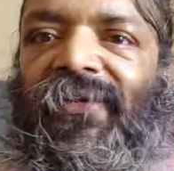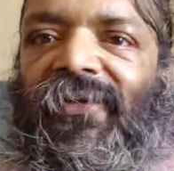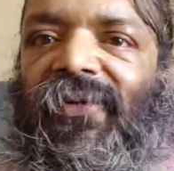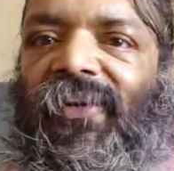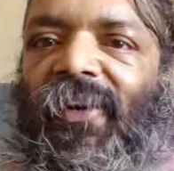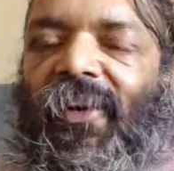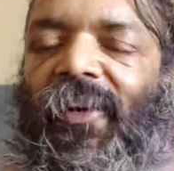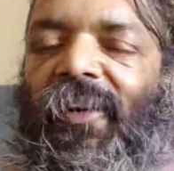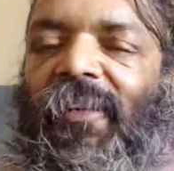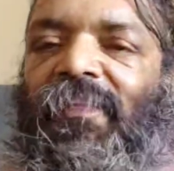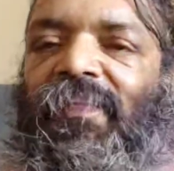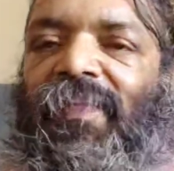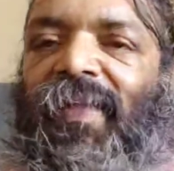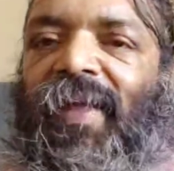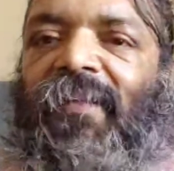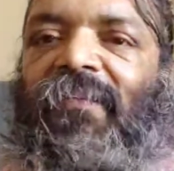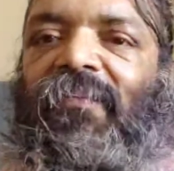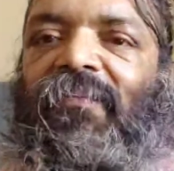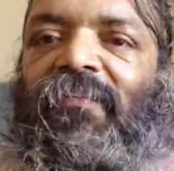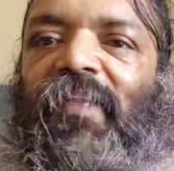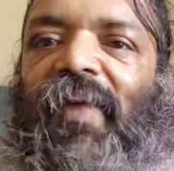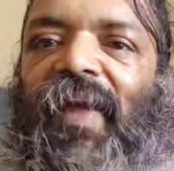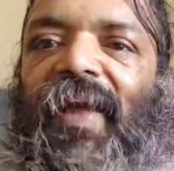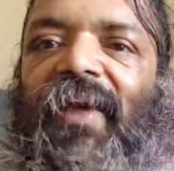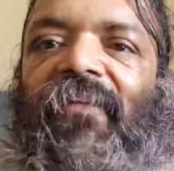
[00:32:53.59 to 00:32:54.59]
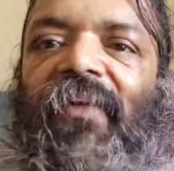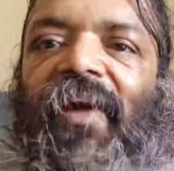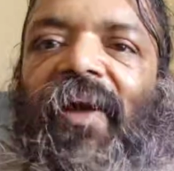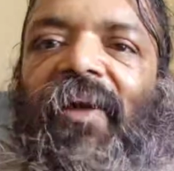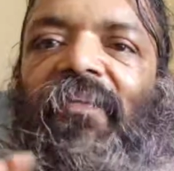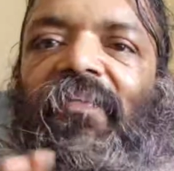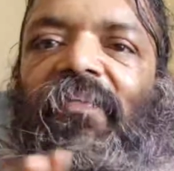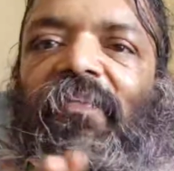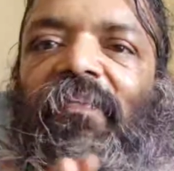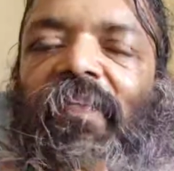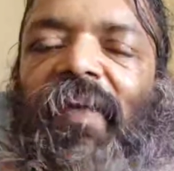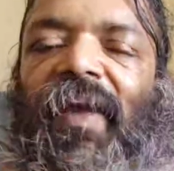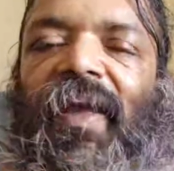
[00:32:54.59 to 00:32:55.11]
So
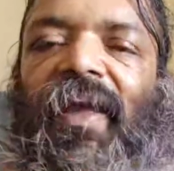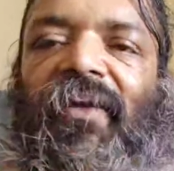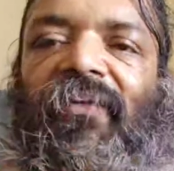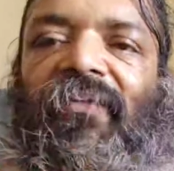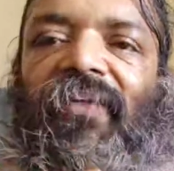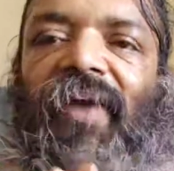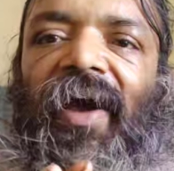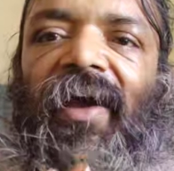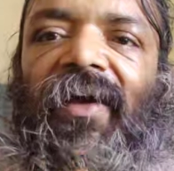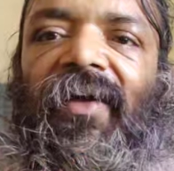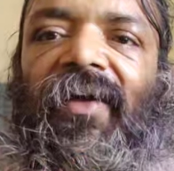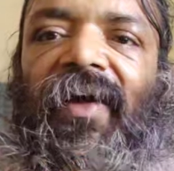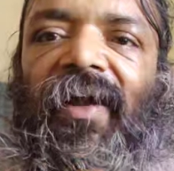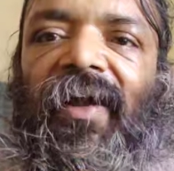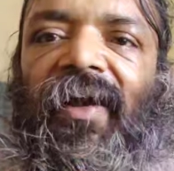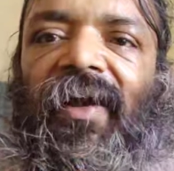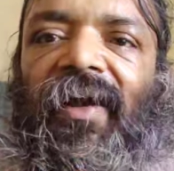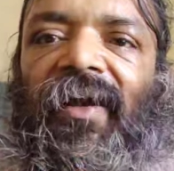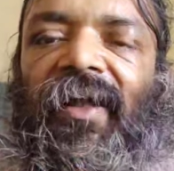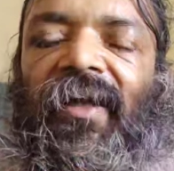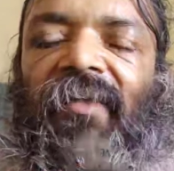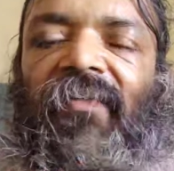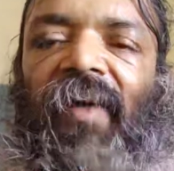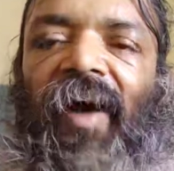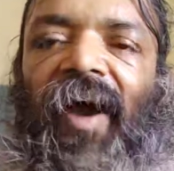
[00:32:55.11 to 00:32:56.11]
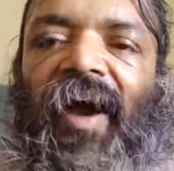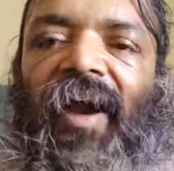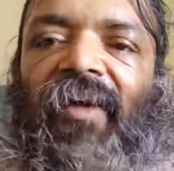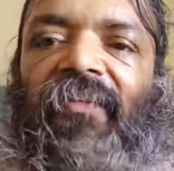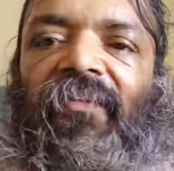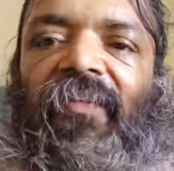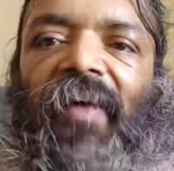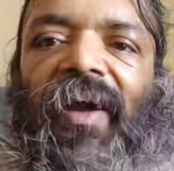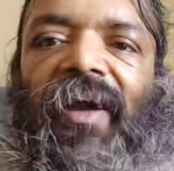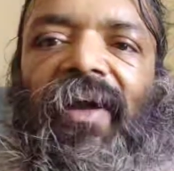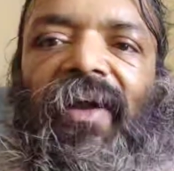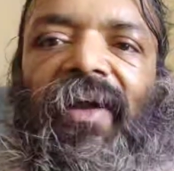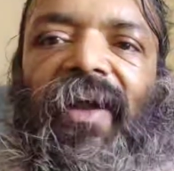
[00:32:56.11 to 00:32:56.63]
p1 p vector
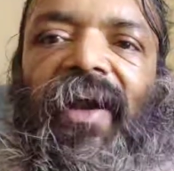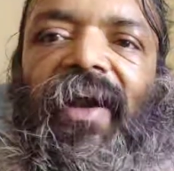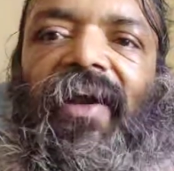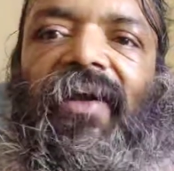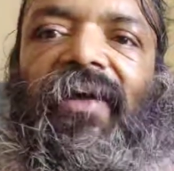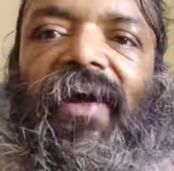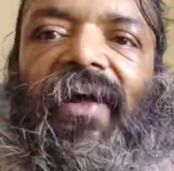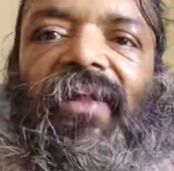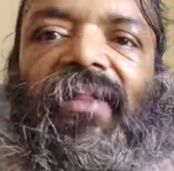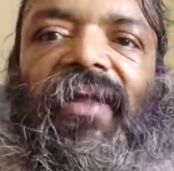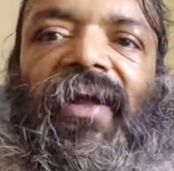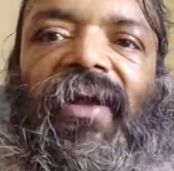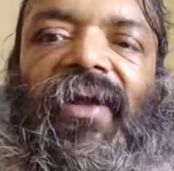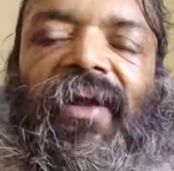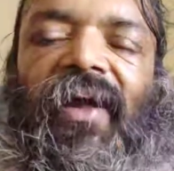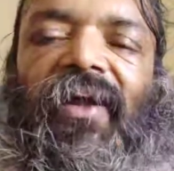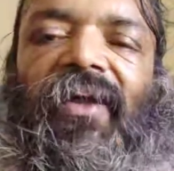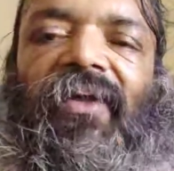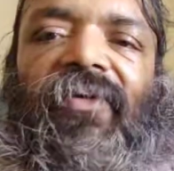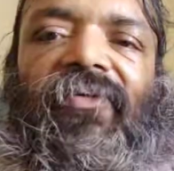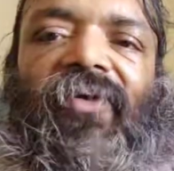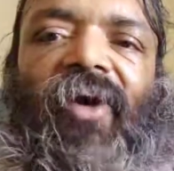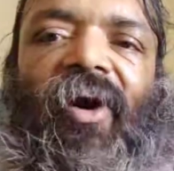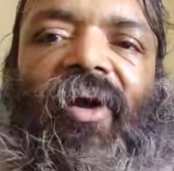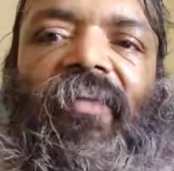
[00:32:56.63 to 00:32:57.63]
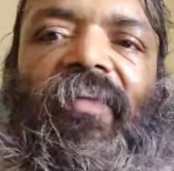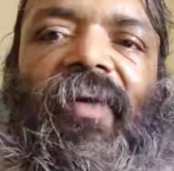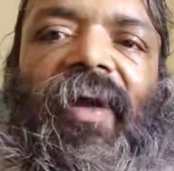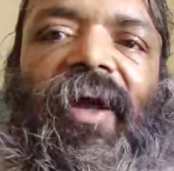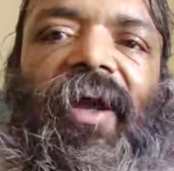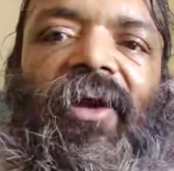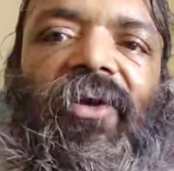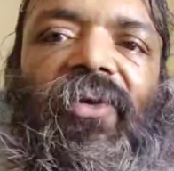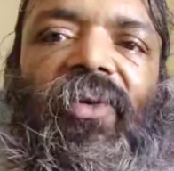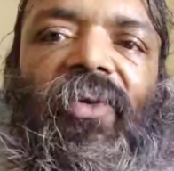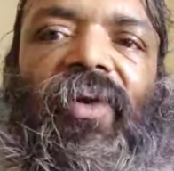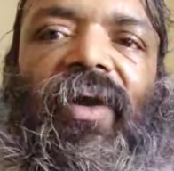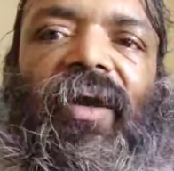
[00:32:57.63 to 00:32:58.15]
divided by delta theta resolve
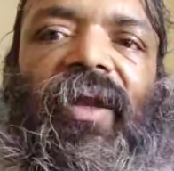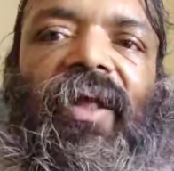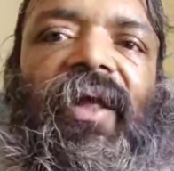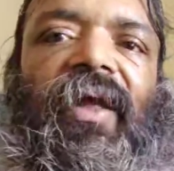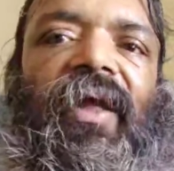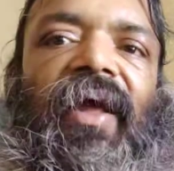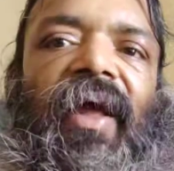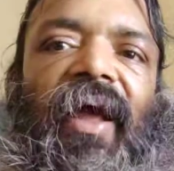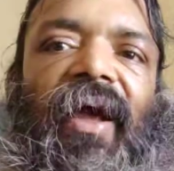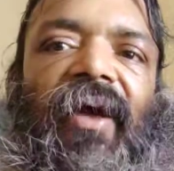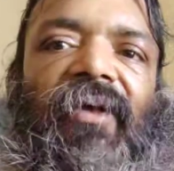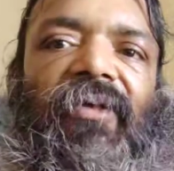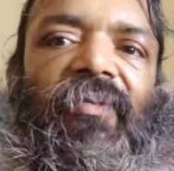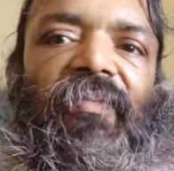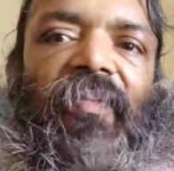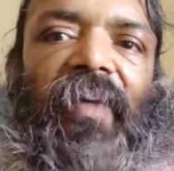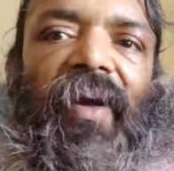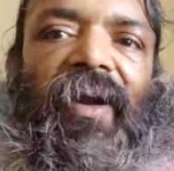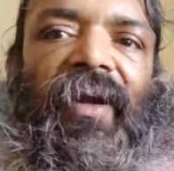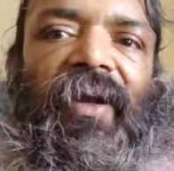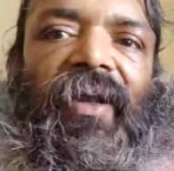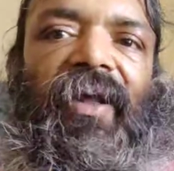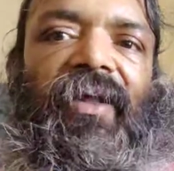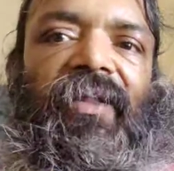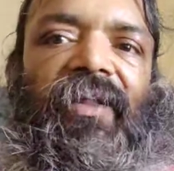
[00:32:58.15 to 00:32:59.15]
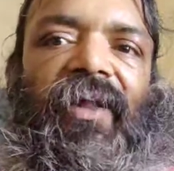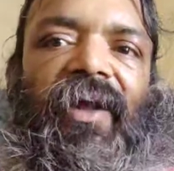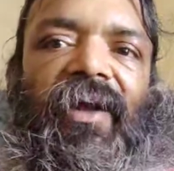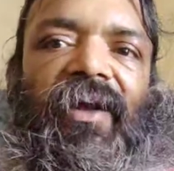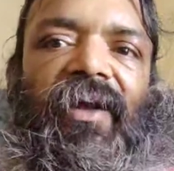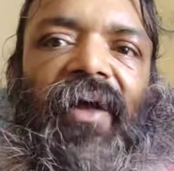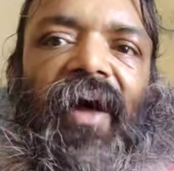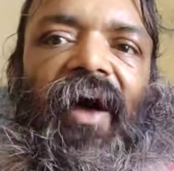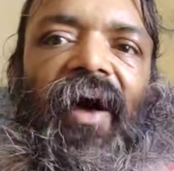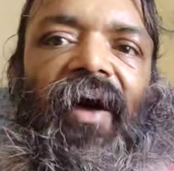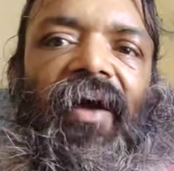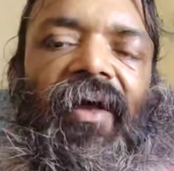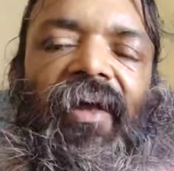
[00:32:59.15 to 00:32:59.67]
into dx by d
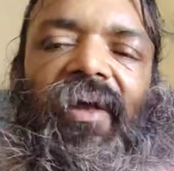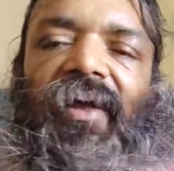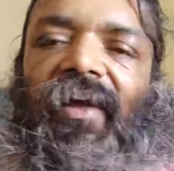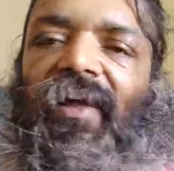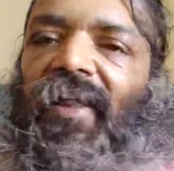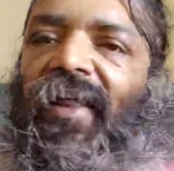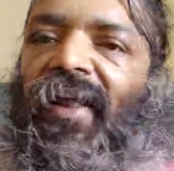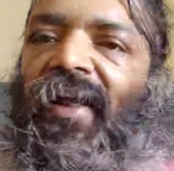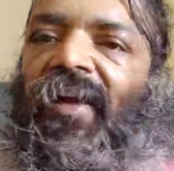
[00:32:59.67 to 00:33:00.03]
theta I